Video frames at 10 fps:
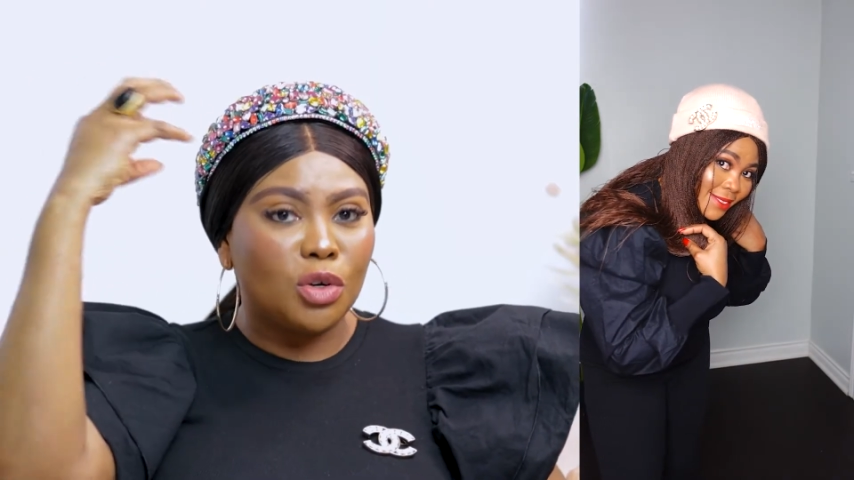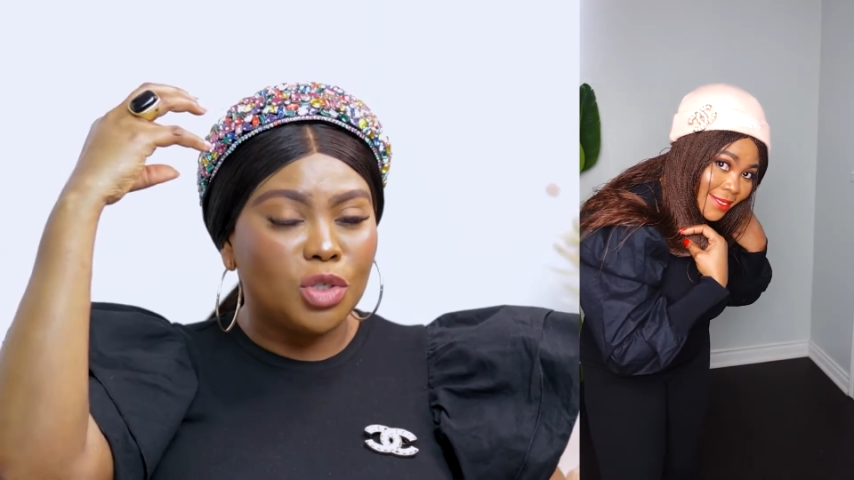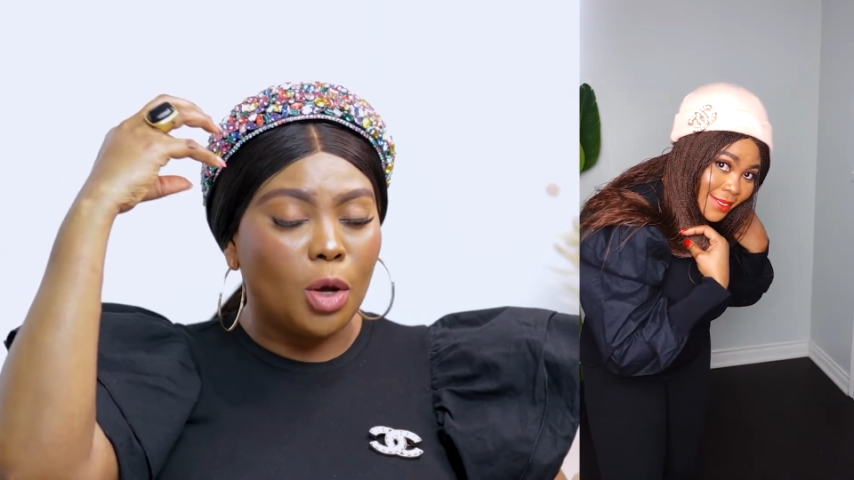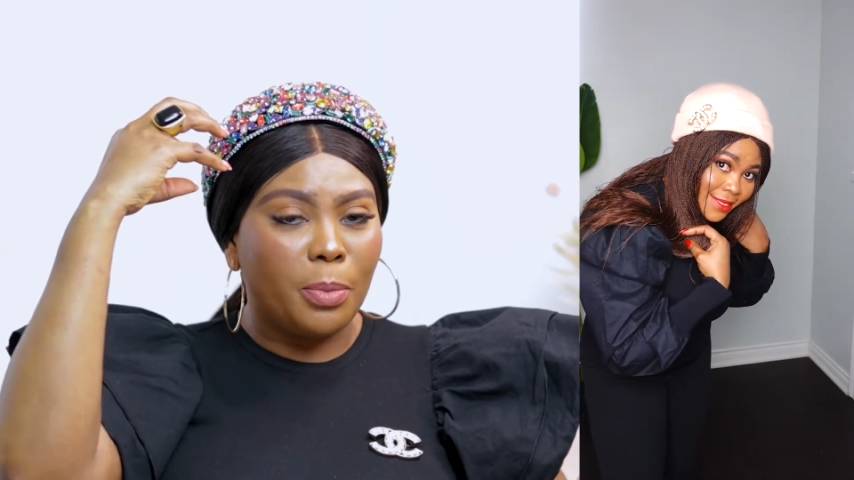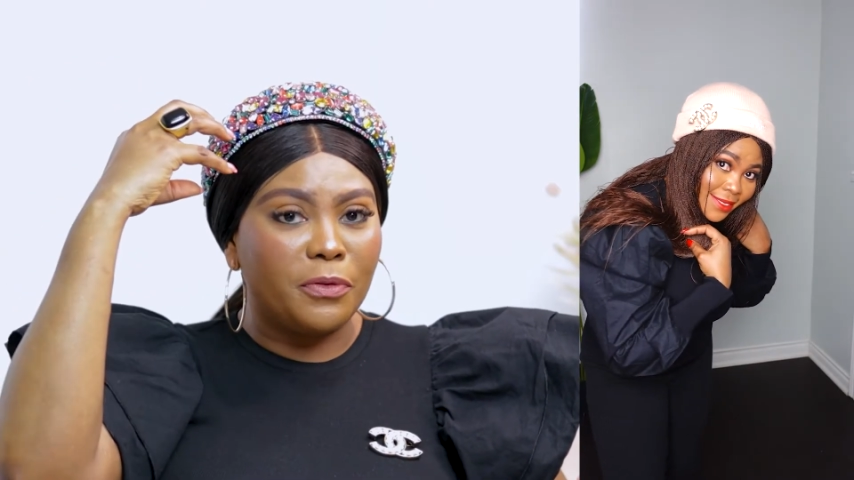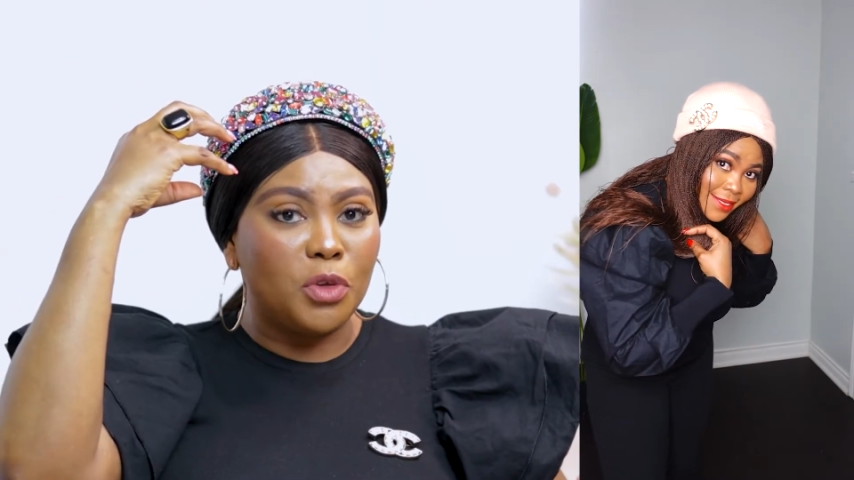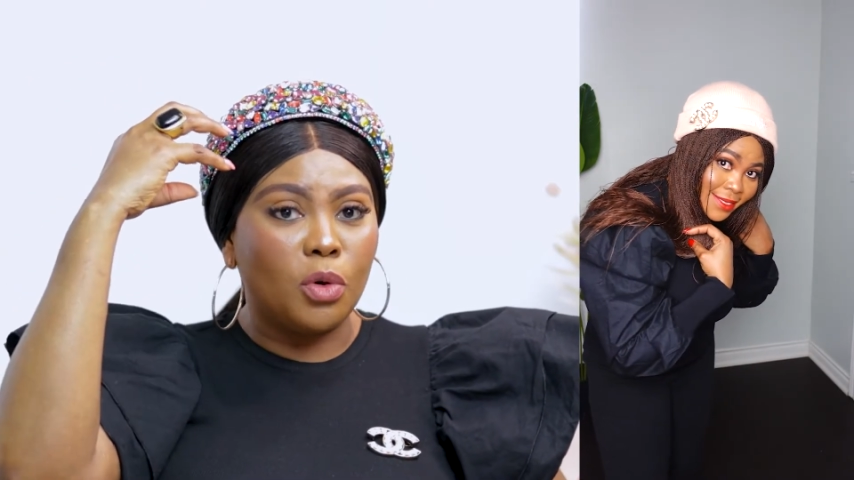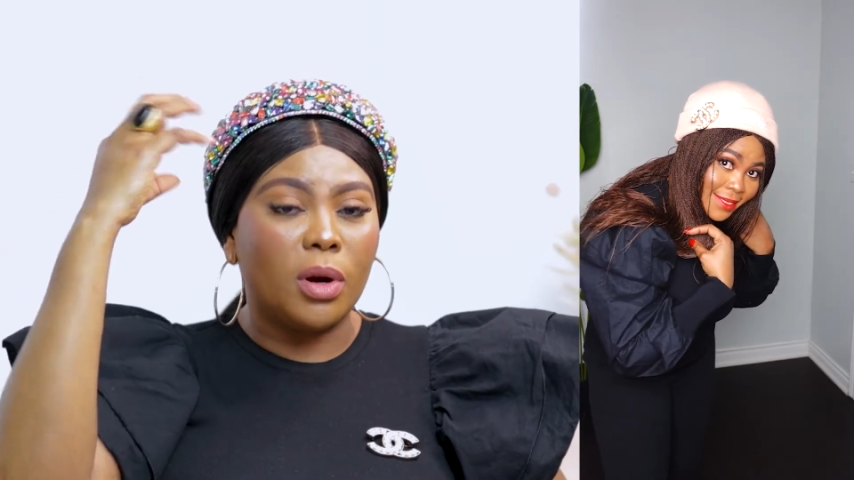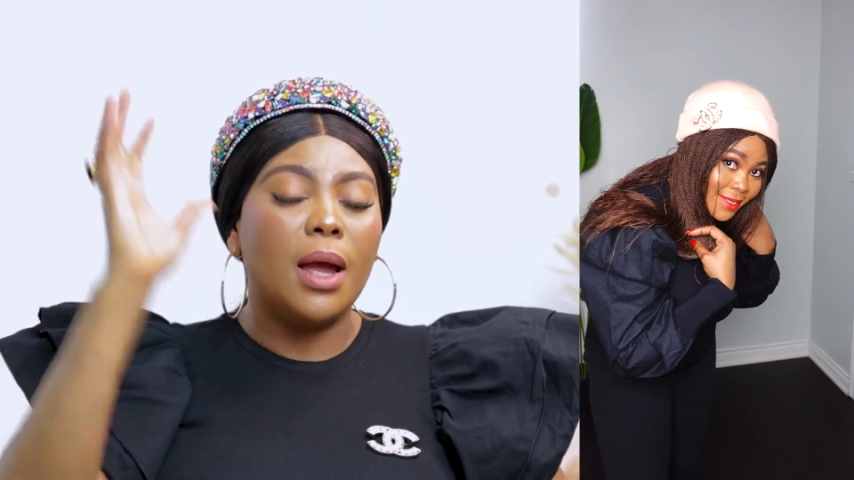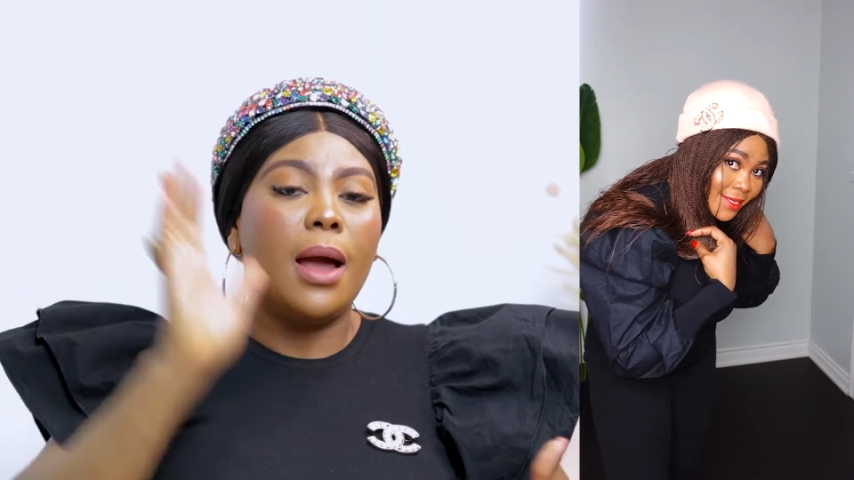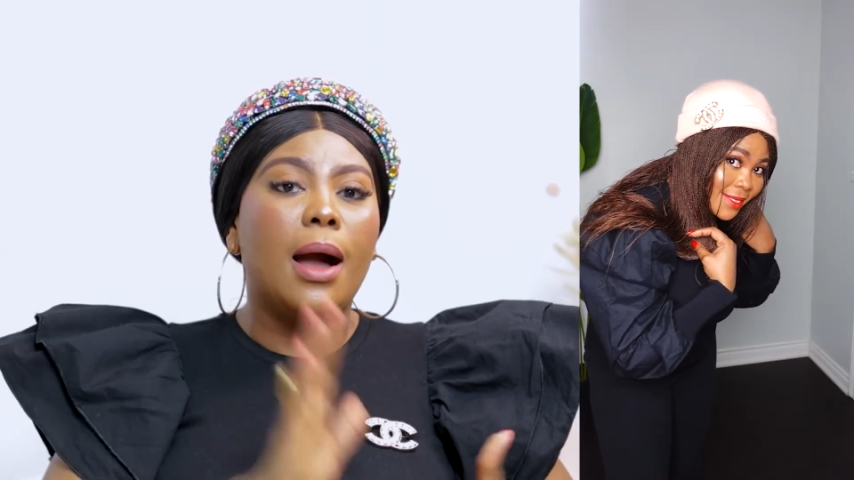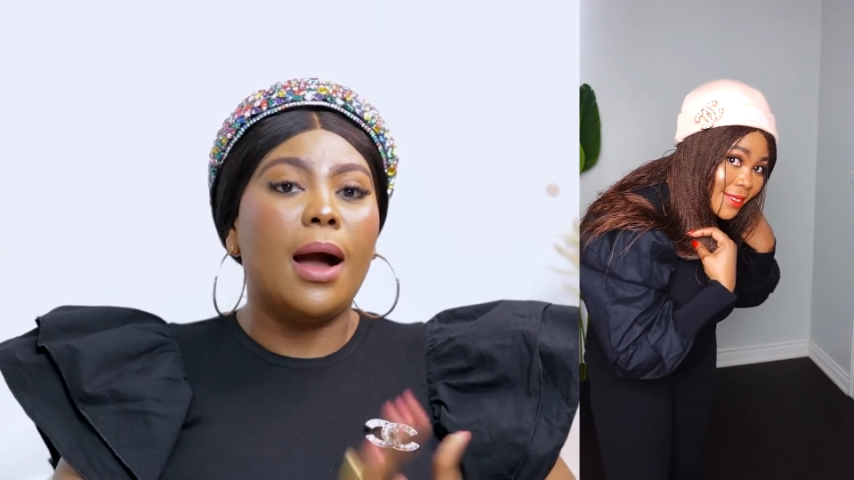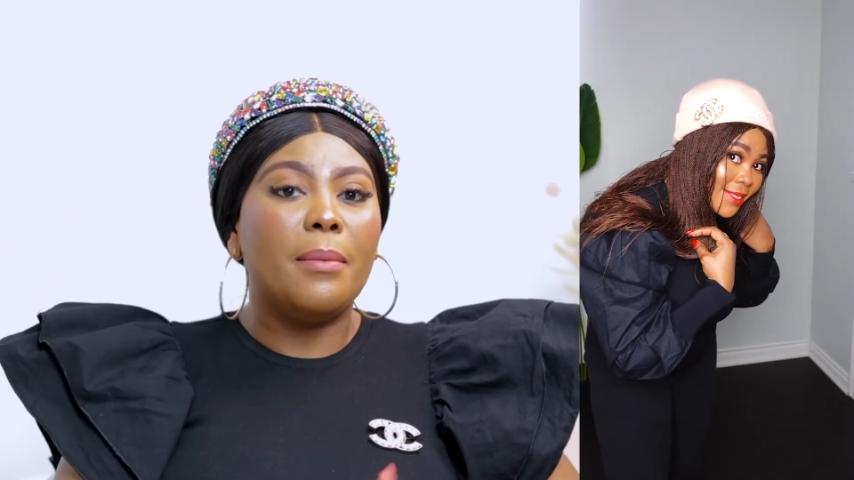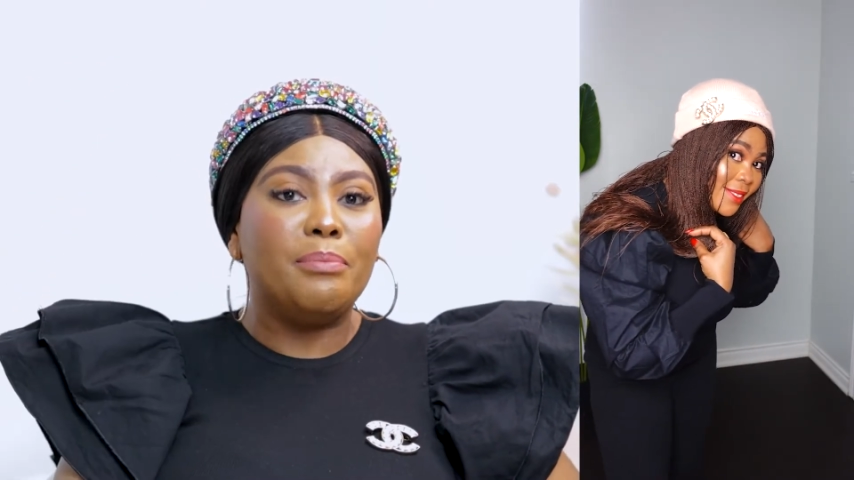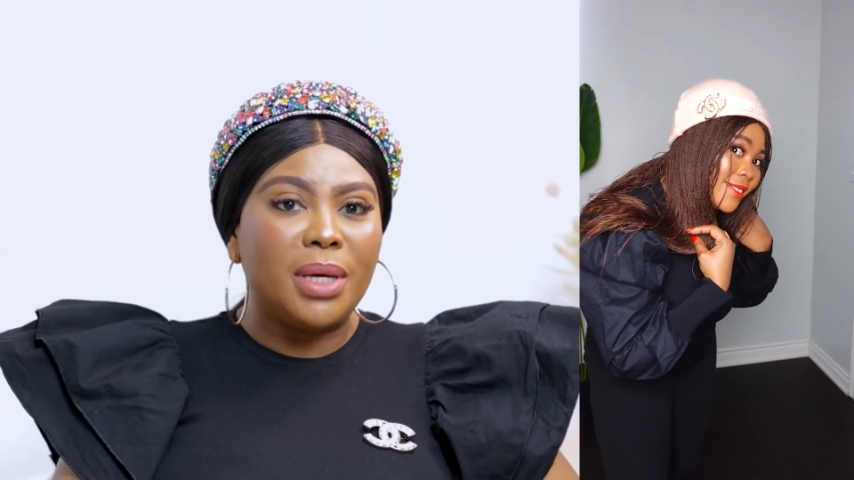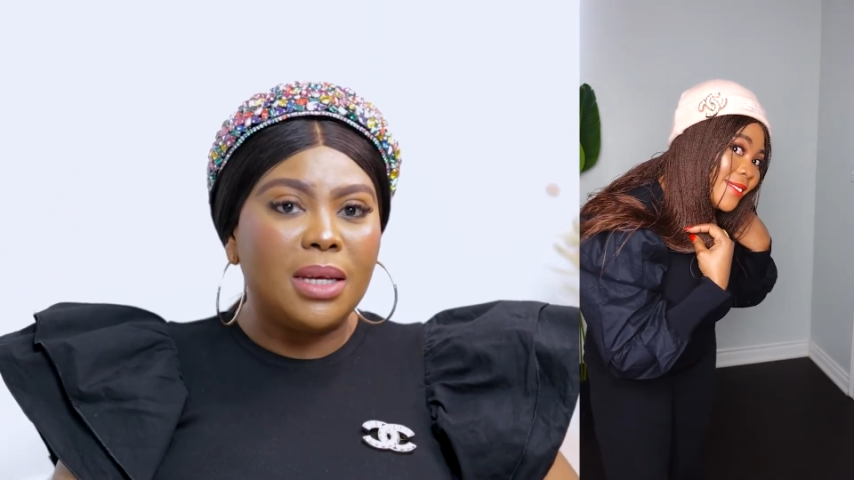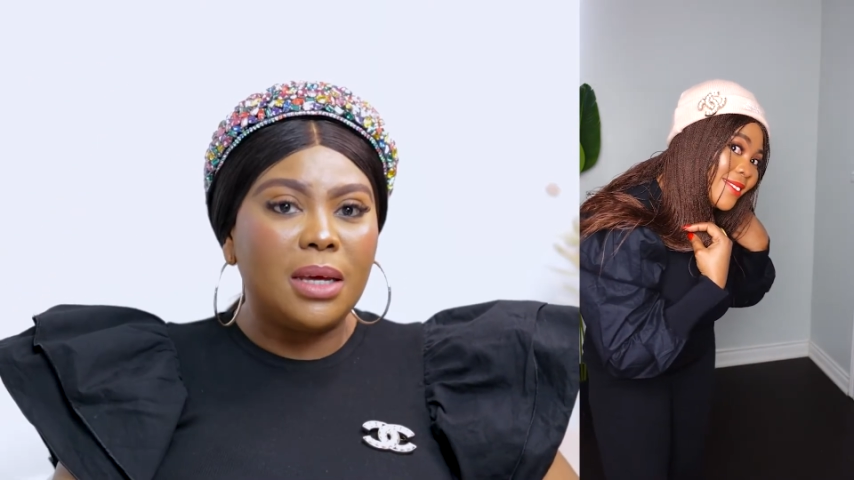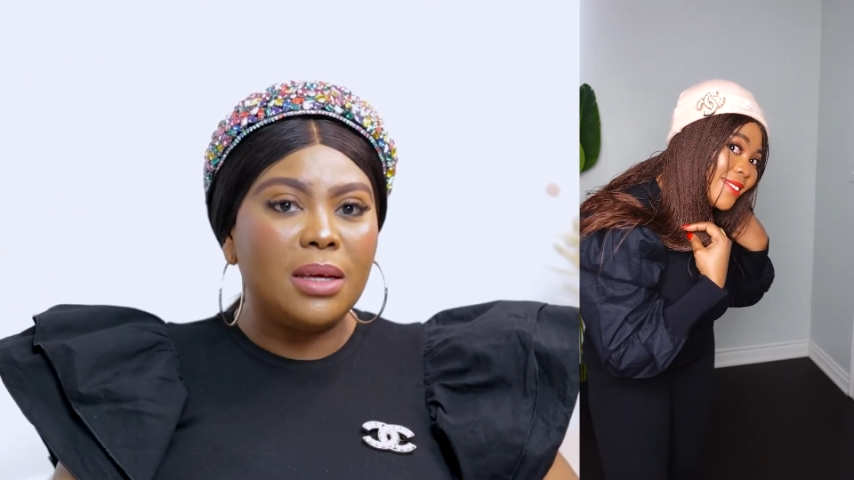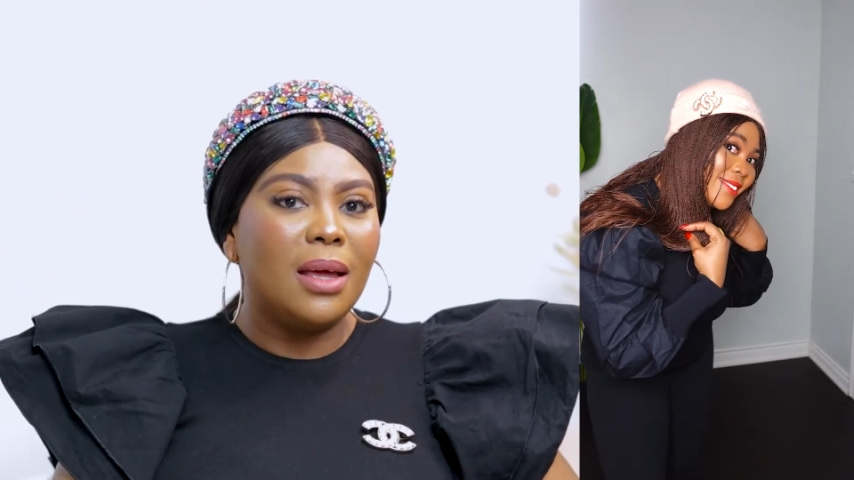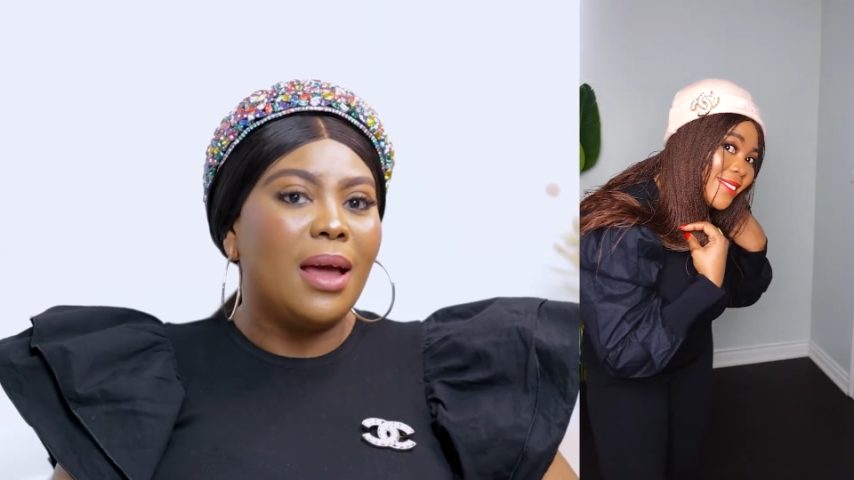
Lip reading: on top of your beanie,